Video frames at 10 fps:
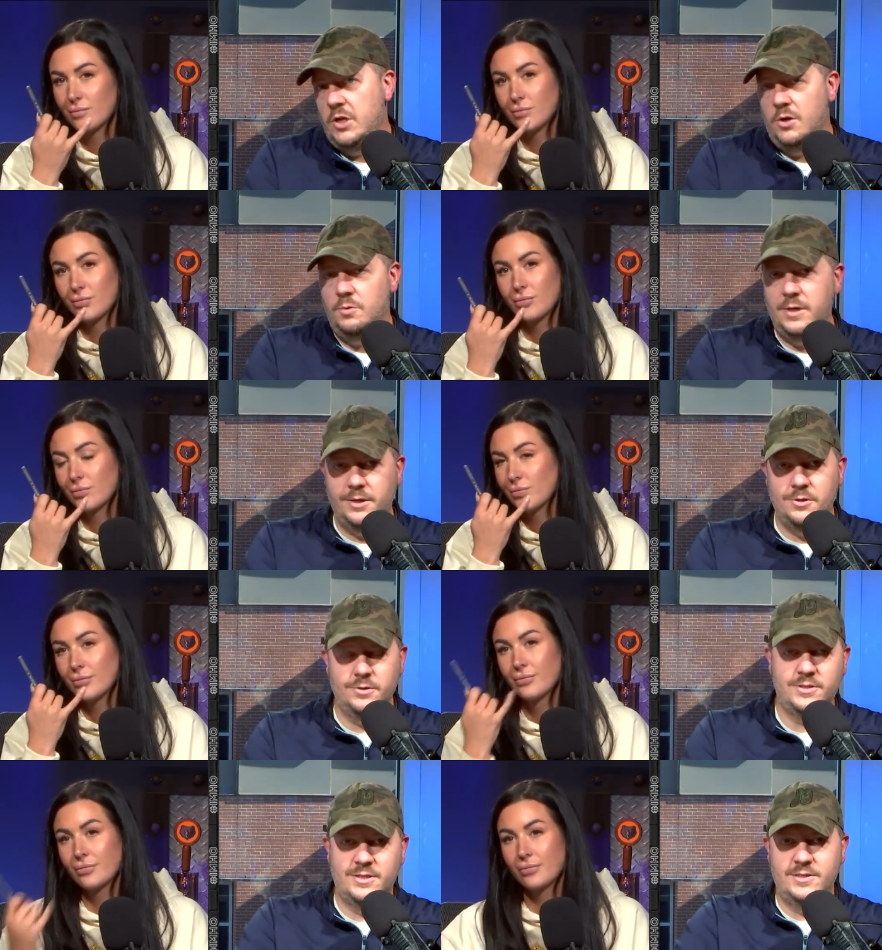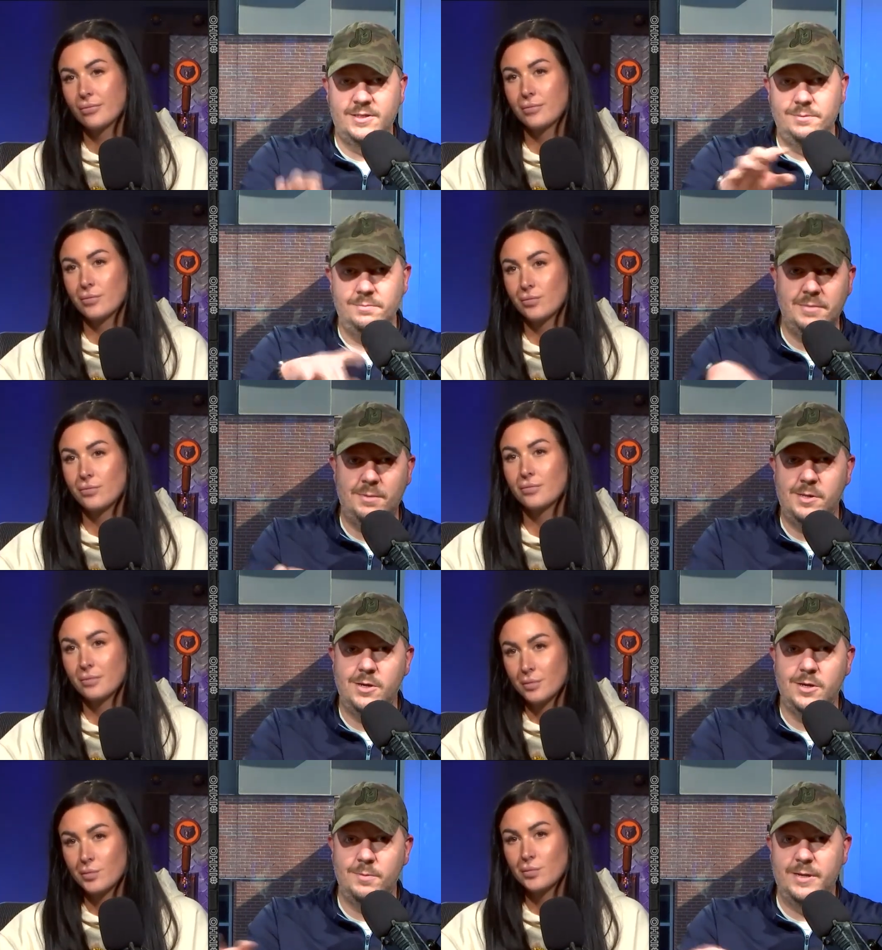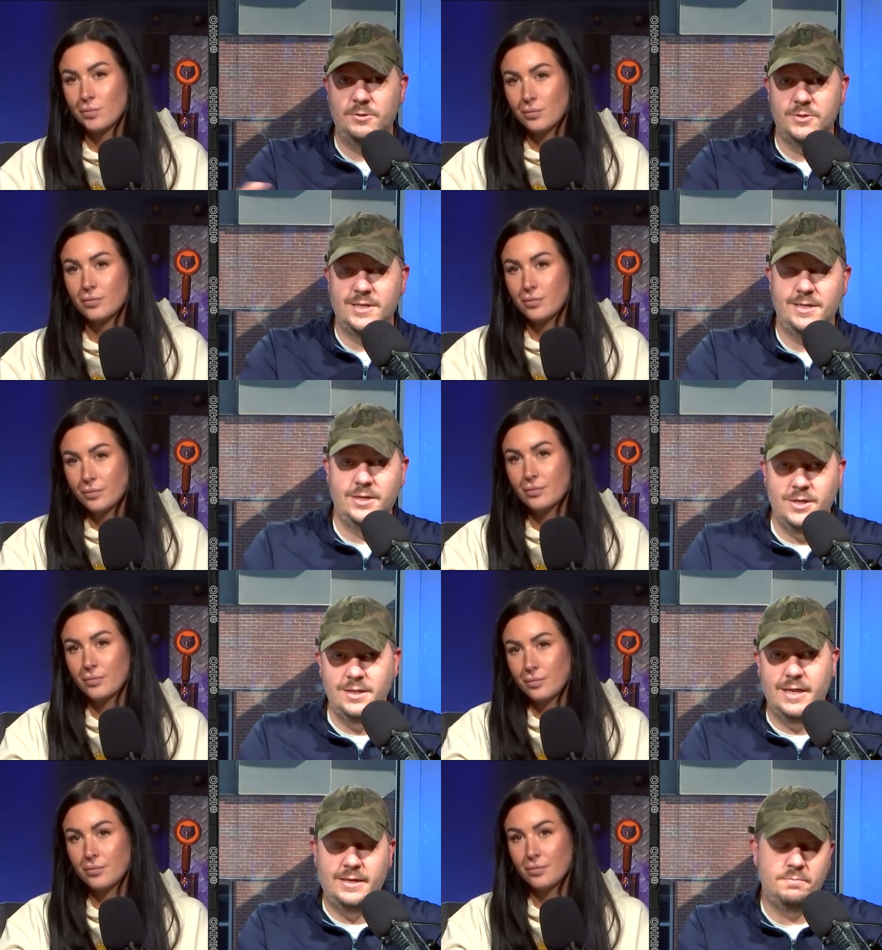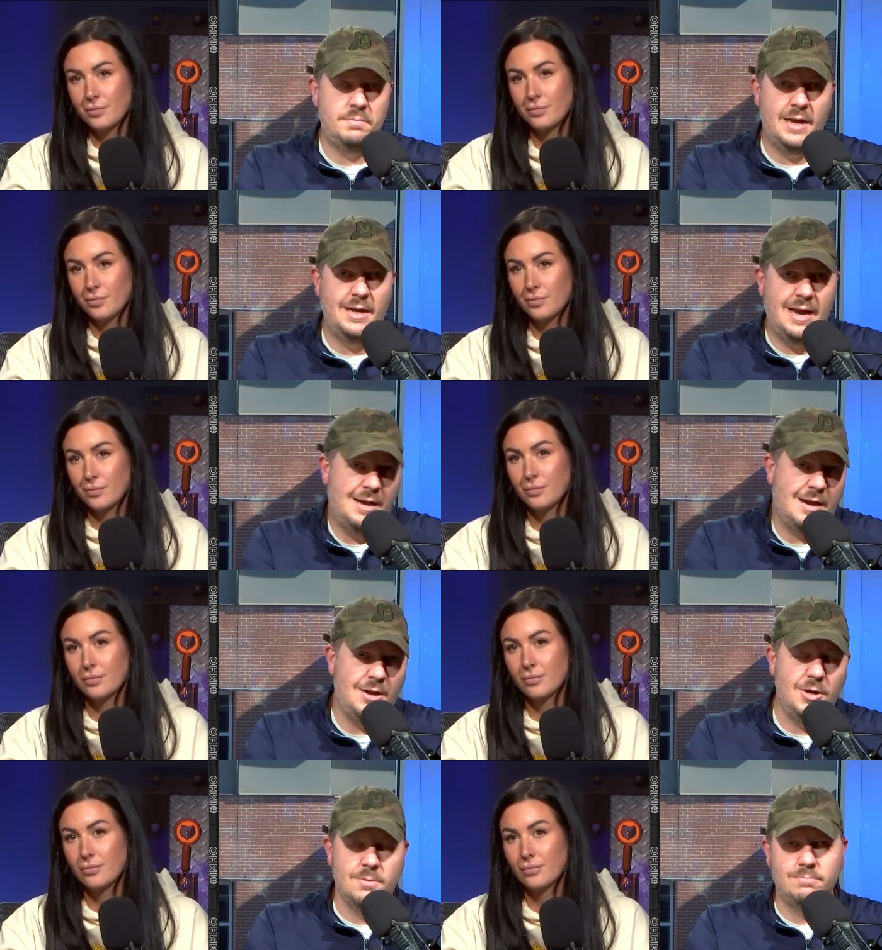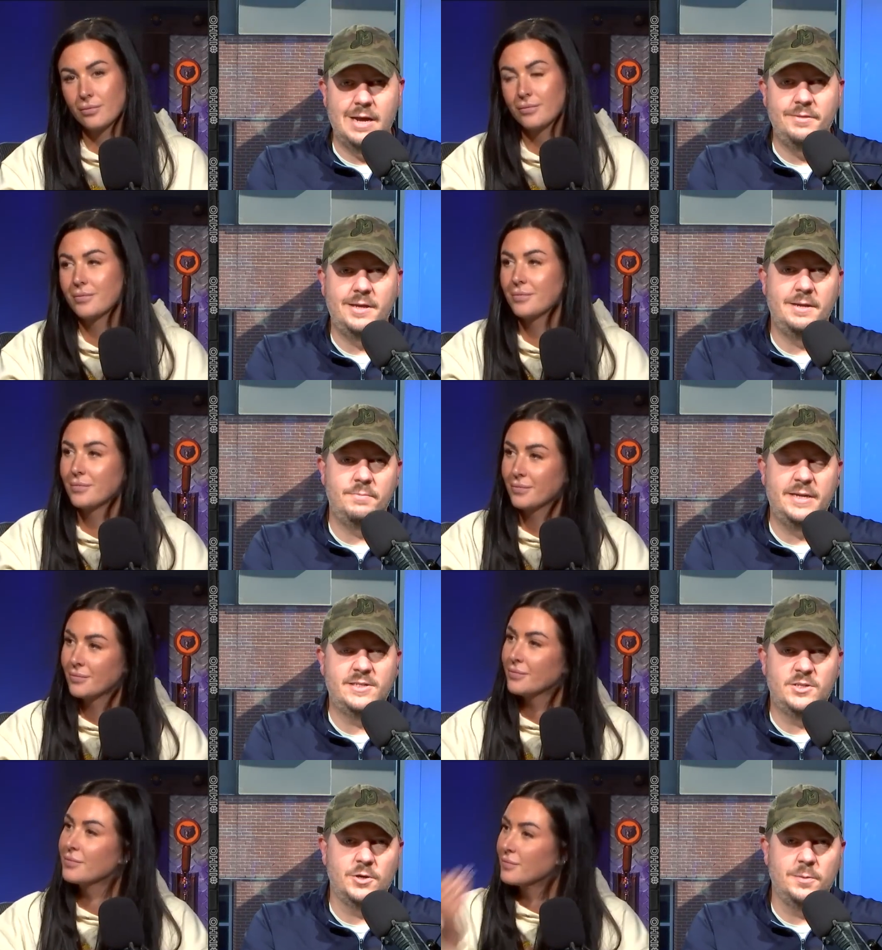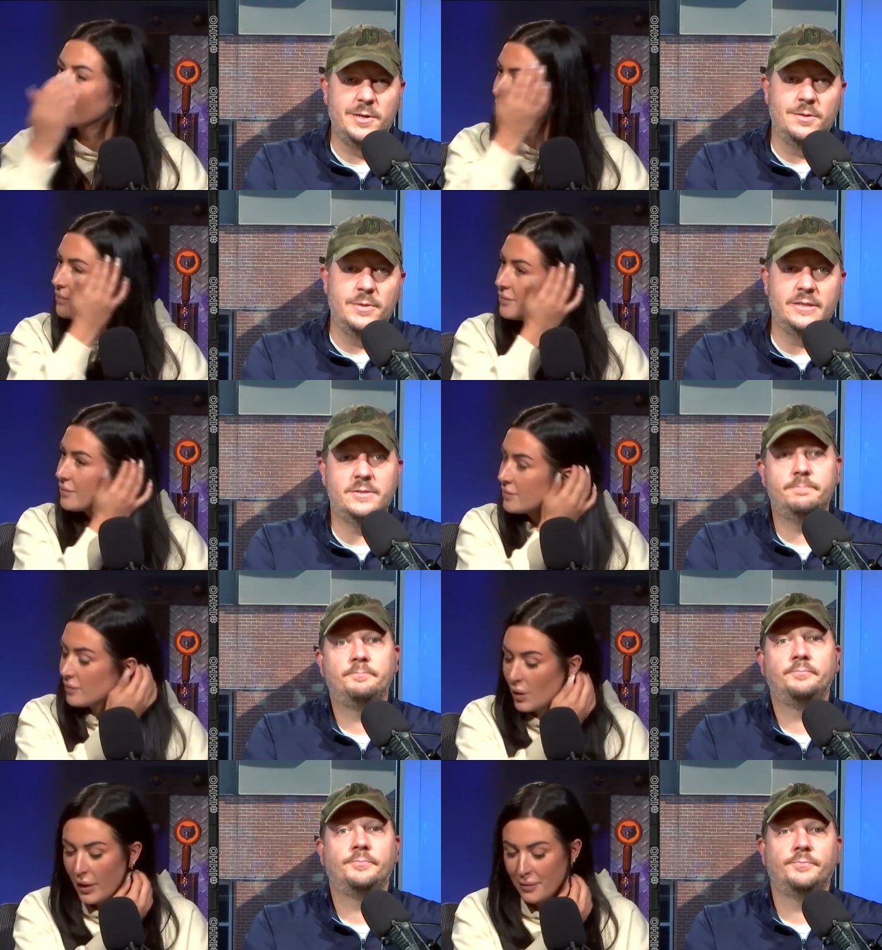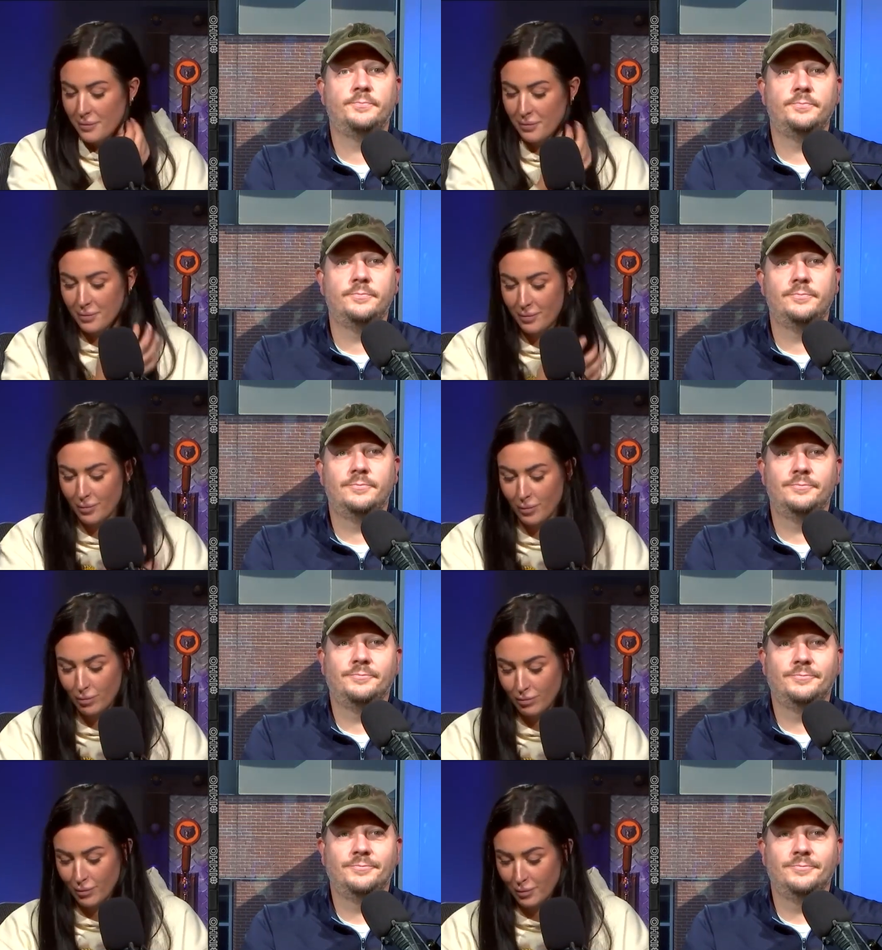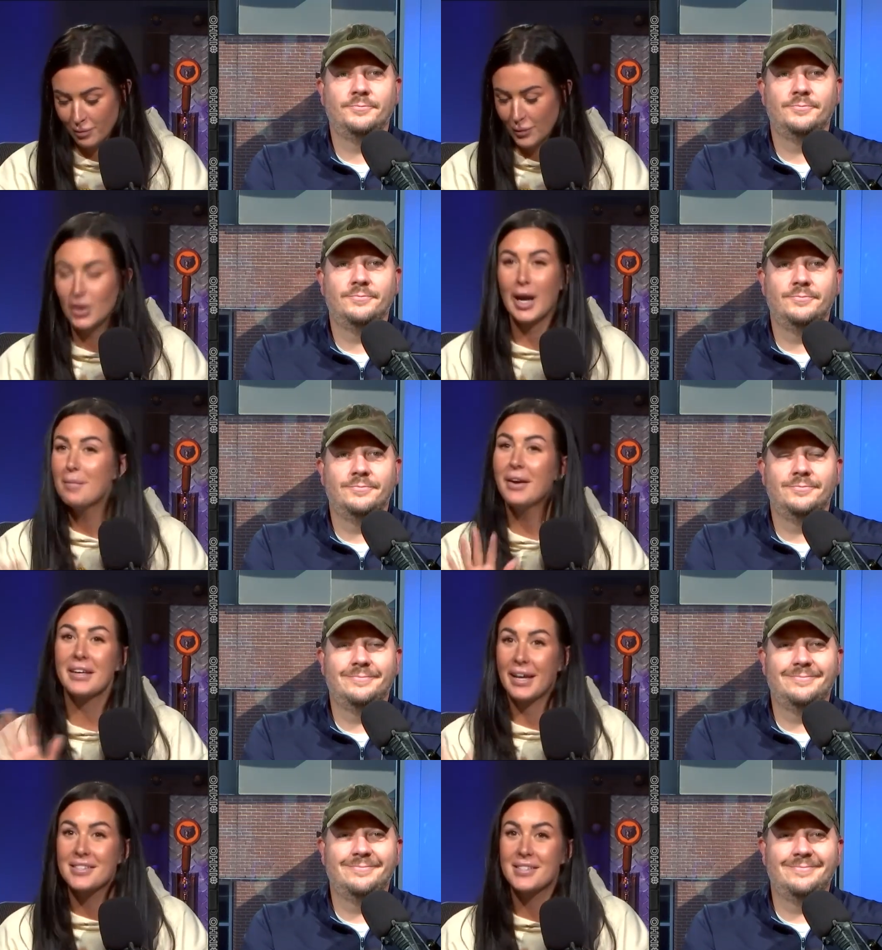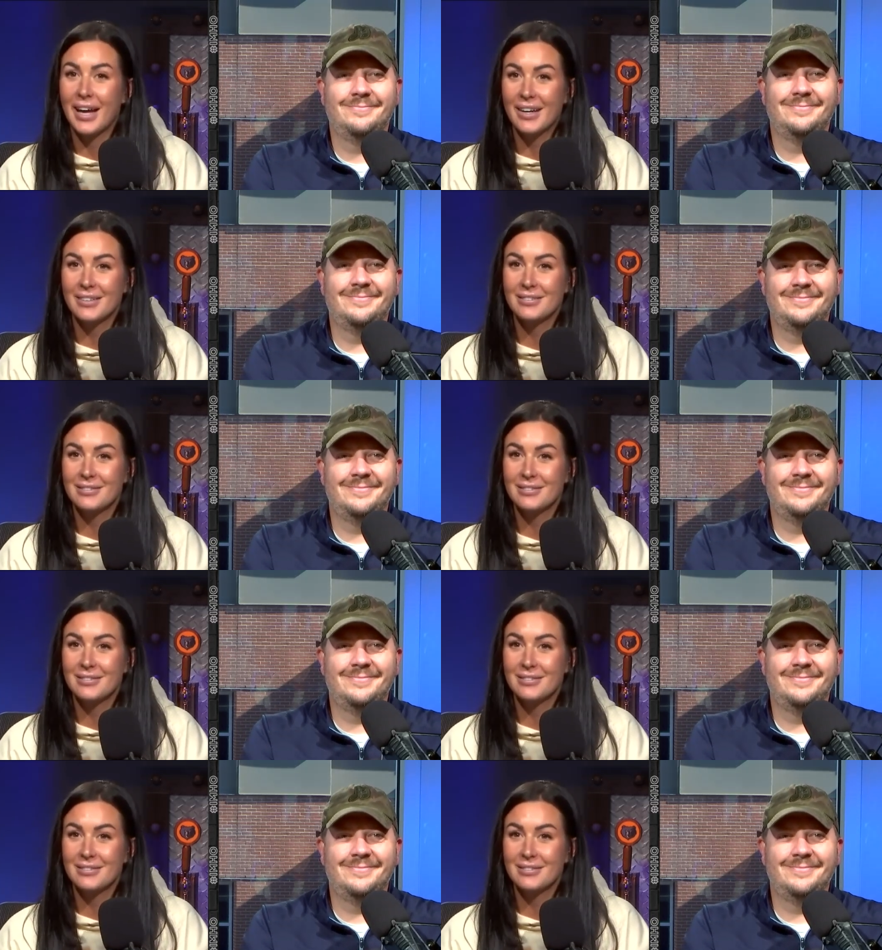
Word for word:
Speaker 1: you know Nick Nurse system, maybe they're going to be interesting. Good, like I, I, I don't know. I think Embiid's still going to be in the mix.
Speaker 2: Okay. Look, I'm not against that.